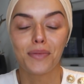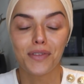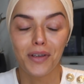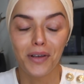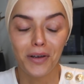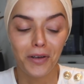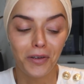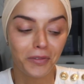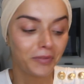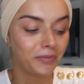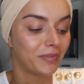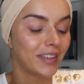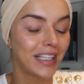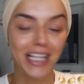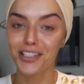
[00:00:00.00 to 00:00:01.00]
So
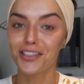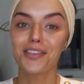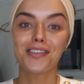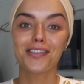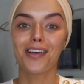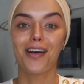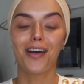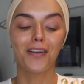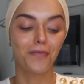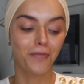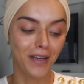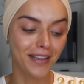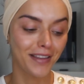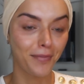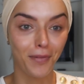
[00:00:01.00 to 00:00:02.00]
let's just start
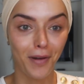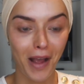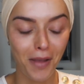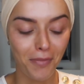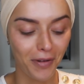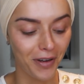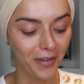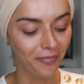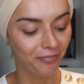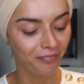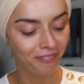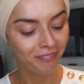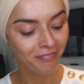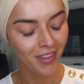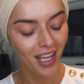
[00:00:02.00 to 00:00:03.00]
with the primer.
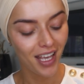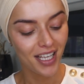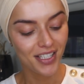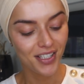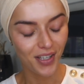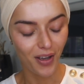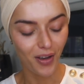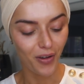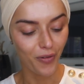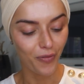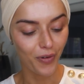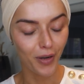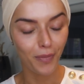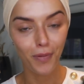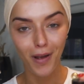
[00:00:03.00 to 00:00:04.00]
So
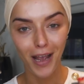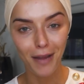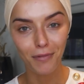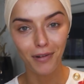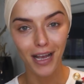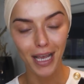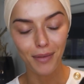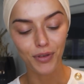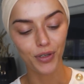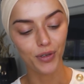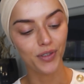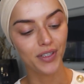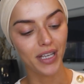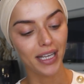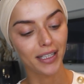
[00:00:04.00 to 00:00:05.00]
for the primer I'm
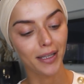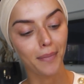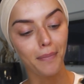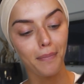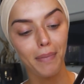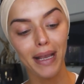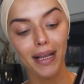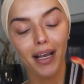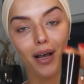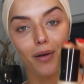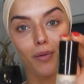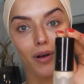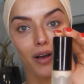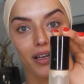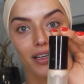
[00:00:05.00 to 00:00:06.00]
using the DECAY
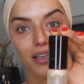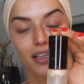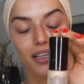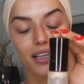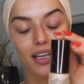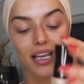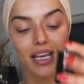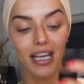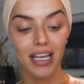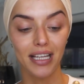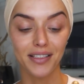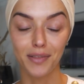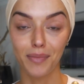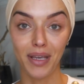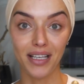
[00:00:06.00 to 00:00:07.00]
one.
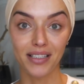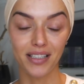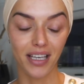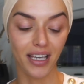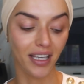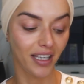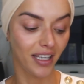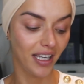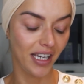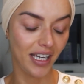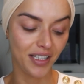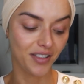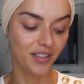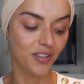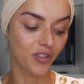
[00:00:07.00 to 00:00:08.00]
It's amazing,
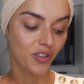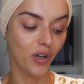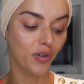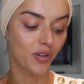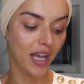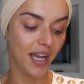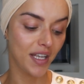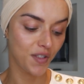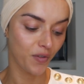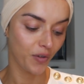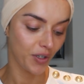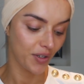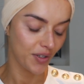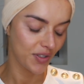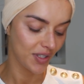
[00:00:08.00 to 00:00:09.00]
it's so nice for
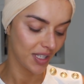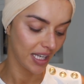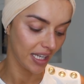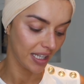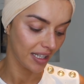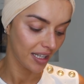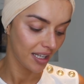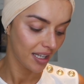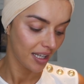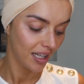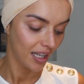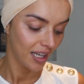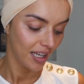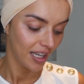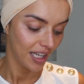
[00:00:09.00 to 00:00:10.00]
your skin,
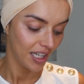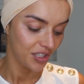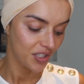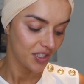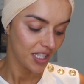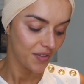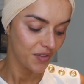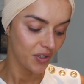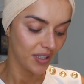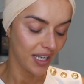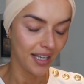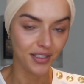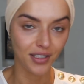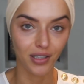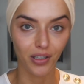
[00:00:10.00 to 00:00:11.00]
it just gives you a
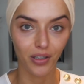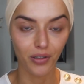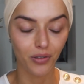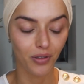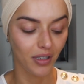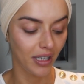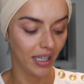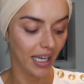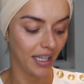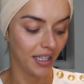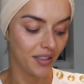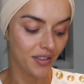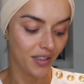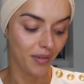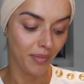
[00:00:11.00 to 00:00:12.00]
nice glow, and
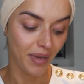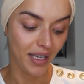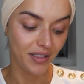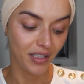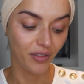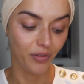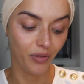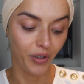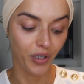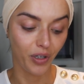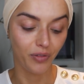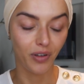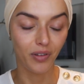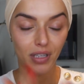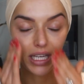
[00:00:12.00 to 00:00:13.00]
it's amazing for your
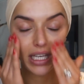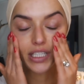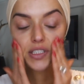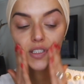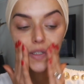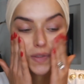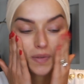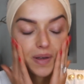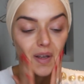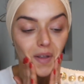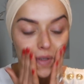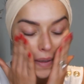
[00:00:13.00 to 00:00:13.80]
foundation as well.